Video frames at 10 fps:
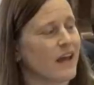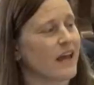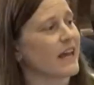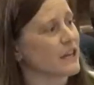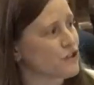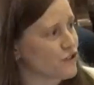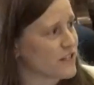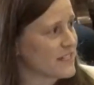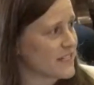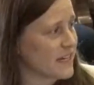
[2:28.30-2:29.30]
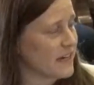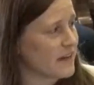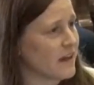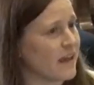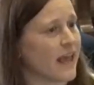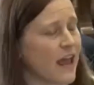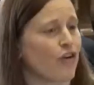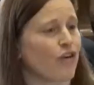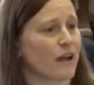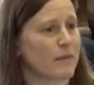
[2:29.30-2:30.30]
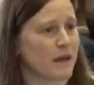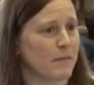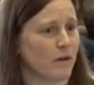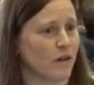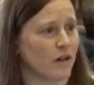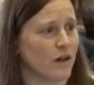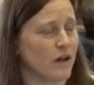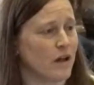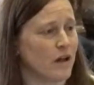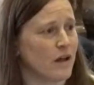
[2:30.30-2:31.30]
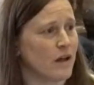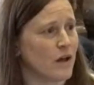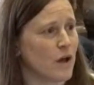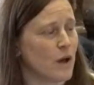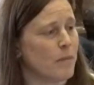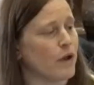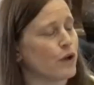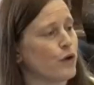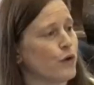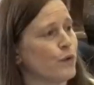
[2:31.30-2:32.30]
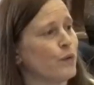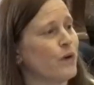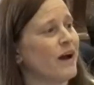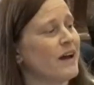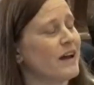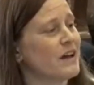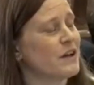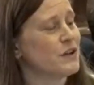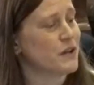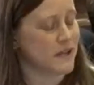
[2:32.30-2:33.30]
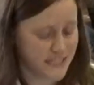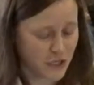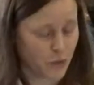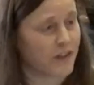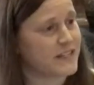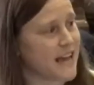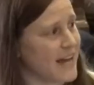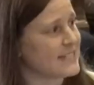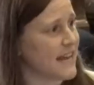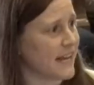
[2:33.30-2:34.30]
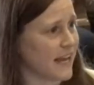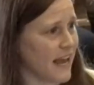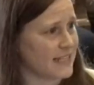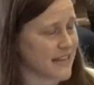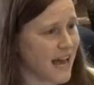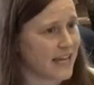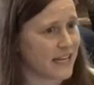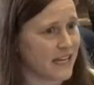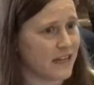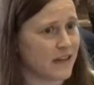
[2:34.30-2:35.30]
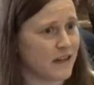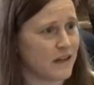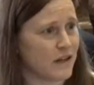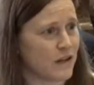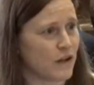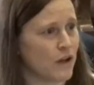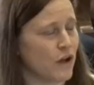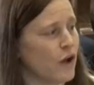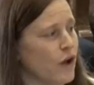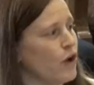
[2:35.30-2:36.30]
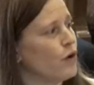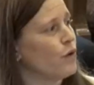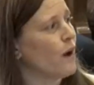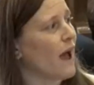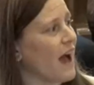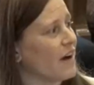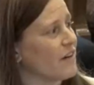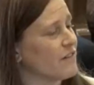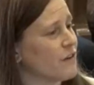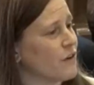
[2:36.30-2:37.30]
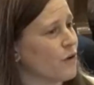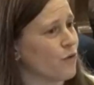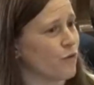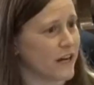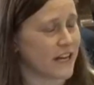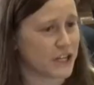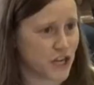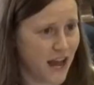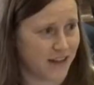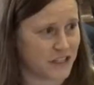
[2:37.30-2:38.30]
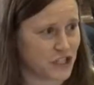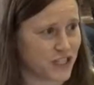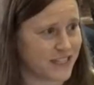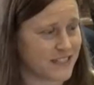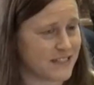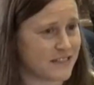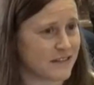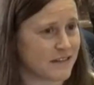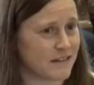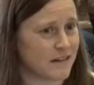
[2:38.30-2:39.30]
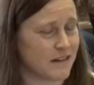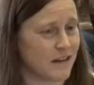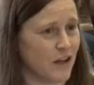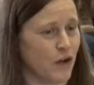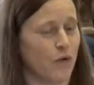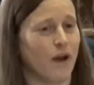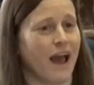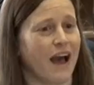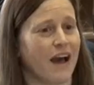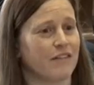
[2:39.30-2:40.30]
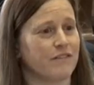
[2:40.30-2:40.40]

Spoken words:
interested, caring people, but who deal with test-taking anxiety, who have reading challenges, who have